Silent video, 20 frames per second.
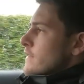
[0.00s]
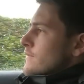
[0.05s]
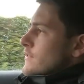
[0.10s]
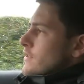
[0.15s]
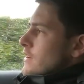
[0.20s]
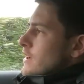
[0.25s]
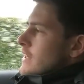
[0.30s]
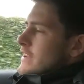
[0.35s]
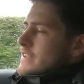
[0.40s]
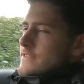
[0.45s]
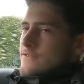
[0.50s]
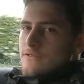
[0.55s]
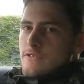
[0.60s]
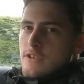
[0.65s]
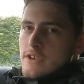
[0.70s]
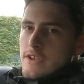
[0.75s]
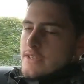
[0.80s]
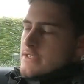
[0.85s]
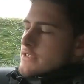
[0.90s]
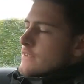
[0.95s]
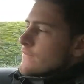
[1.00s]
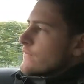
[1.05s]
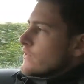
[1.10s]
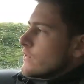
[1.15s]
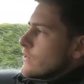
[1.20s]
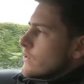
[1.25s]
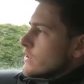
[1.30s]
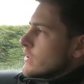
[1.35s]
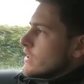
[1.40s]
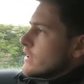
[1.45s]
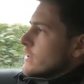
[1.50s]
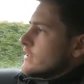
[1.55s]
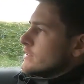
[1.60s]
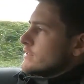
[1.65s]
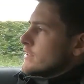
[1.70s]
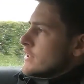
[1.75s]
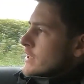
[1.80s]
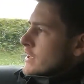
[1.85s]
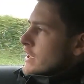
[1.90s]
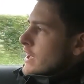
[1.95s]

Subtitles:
for the last 3 to 4 years,